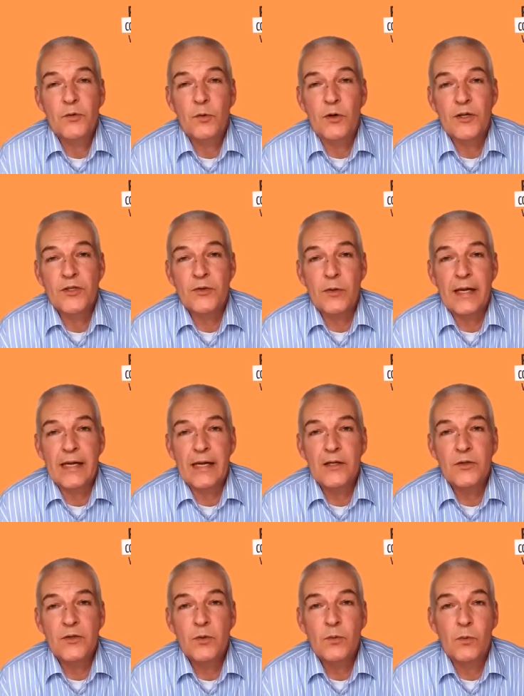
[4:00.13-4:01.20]
to
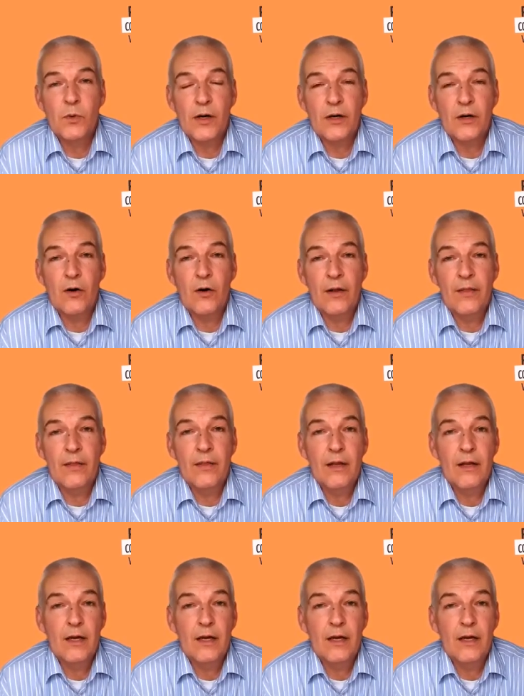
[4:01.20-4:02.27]
Australia to work on